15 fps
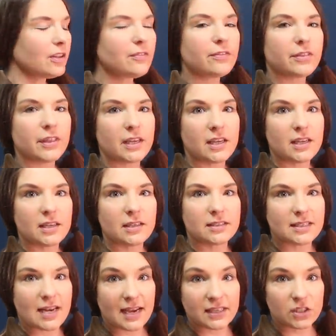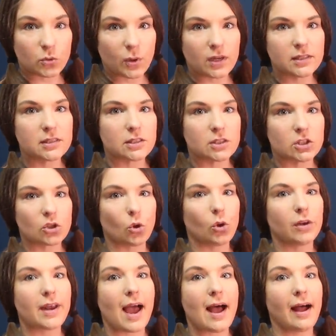of these next ones
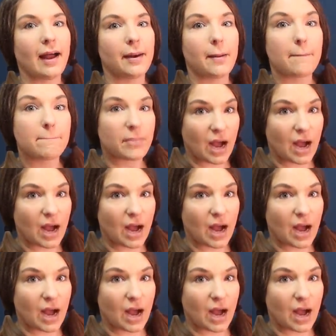sold on